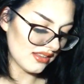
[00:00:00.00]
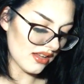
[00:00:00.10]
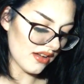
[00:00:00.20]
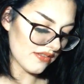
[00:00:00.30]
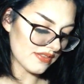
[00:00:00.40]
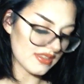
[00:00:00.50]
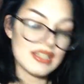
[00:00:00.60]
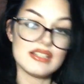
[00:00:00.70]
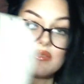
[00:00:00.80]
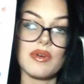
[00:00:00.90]
love
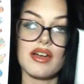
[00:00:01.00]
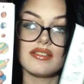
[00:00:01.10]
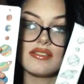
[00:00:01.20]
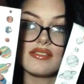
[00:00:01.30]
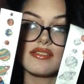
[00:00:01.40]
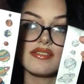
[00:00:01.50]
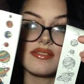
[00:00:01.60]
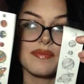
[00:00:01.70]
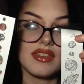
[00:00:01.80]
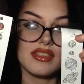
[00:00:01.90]
these ones.
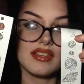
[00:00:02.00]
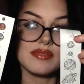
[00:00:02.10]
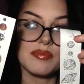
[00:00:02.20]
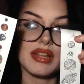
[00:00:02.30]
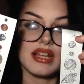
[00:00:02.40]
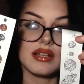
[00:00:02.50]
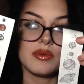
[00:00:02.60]
These planet